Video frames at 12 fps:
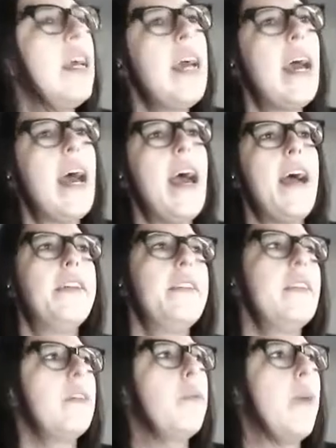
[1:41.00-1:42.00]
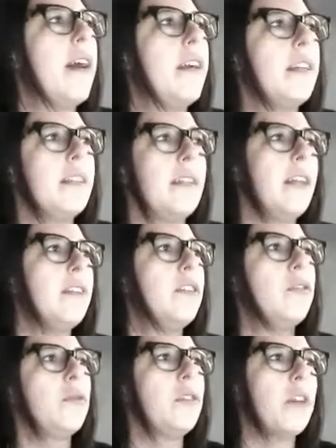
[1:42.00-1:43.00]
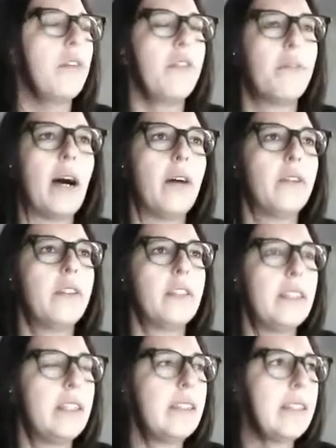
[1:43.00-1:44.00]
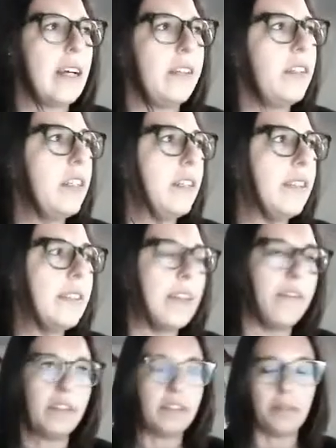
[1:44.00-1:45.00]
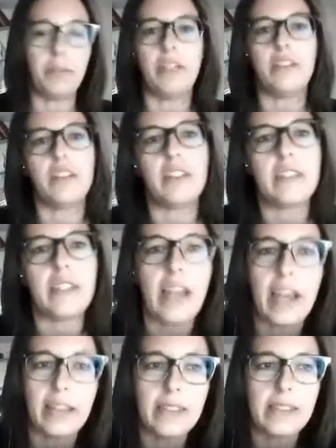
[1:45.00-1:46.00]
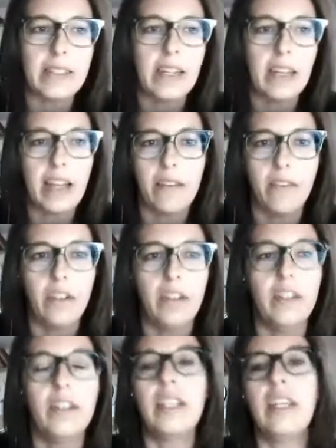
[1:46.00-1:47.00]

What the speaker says: And we are at an altitude of about 670 meters at sea level.